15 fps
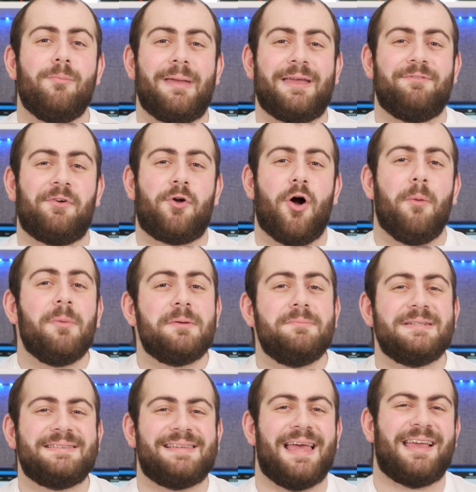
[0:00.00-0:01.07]
make the common
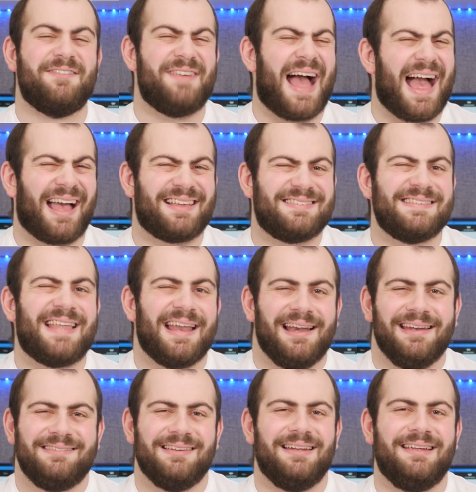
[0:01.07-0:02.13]
mistake of
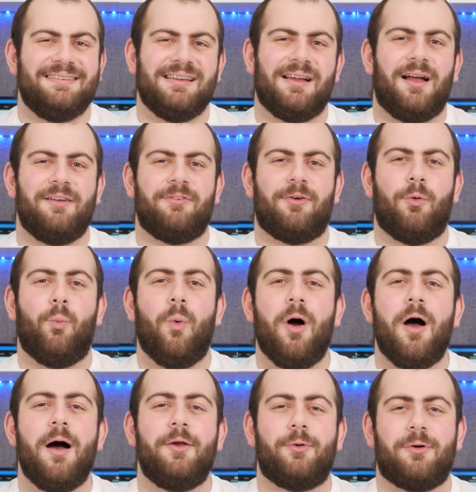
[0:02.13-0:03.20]
accidentally deleting either a
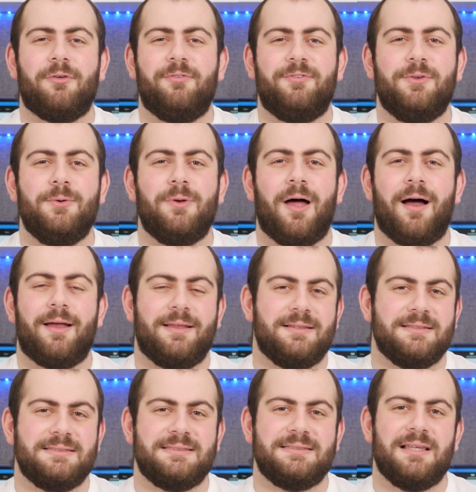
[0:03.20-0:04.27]
word or a few
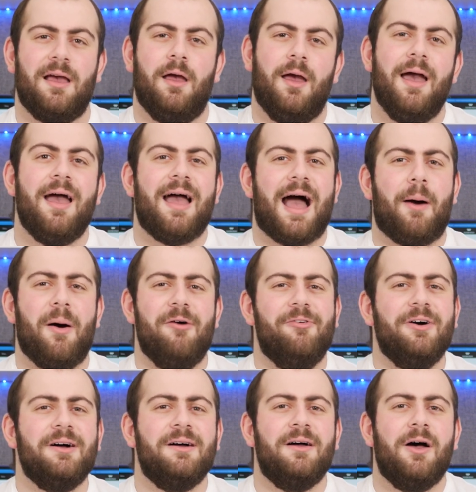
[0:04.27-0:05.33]
lines.
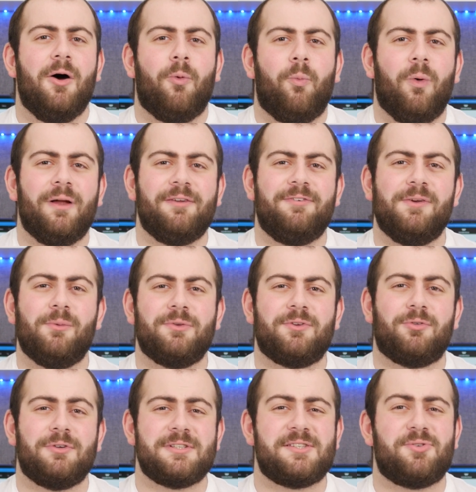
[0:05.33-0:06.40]
However, what if you want
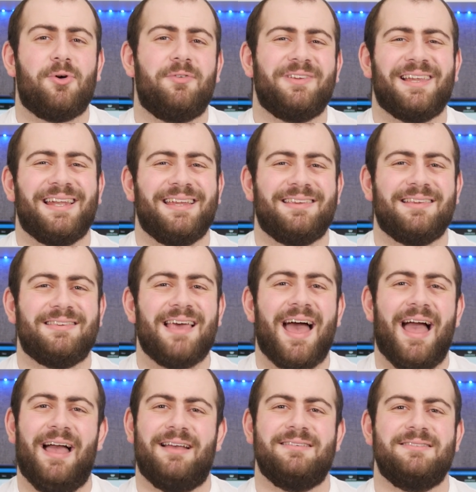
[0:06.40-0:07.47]
to restore the deleted
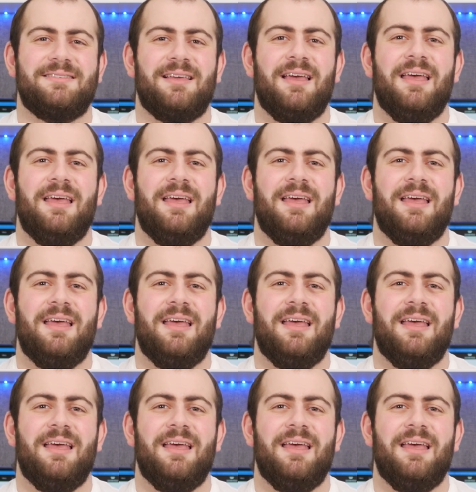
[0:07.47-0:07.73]
text?